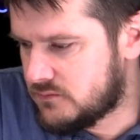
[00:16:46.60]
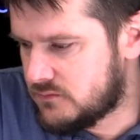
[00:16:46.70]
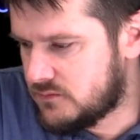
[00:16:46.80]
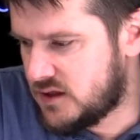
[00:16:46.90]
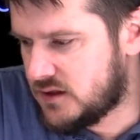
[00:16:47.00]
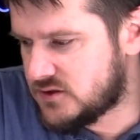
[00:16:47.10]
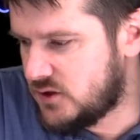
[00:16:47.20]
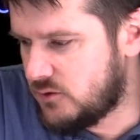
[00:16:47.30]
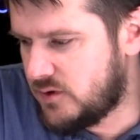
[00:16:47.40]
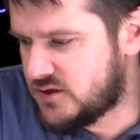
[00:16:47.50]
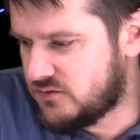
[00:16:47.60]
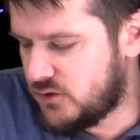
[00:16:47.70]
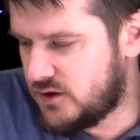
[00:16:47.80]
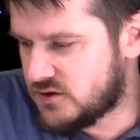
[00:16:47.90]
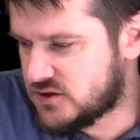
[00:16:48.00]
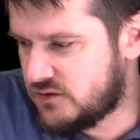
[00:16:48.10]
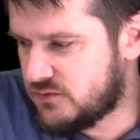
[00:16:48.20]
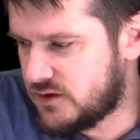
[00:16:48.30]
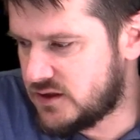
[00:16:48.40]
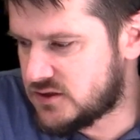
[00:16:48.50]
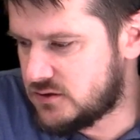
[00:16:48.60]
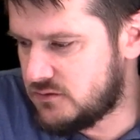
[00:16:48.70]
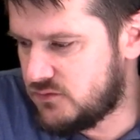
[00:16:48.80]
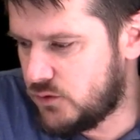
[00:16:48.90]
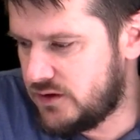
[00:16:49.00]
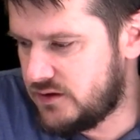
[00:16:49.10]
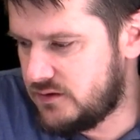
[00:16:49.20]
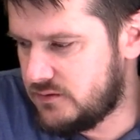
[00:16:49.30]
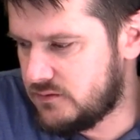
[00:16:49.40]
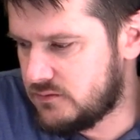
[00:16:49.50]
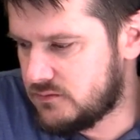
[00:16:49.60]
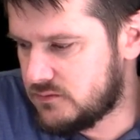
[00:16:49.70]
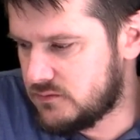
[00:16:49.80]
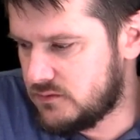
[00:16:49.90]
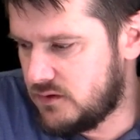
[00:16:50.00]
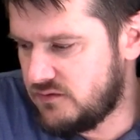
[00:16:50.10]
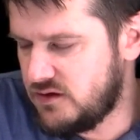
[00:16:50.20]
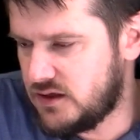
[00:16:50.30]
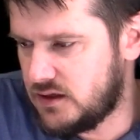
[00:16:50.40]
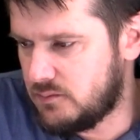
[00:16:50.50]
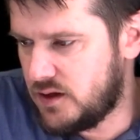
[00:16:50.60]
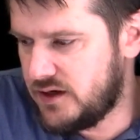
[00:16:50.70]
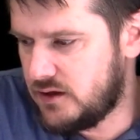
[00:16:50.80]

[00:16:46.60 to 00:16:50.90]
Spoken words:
Because the only way to avoid all suffering is to avoid loving anybody.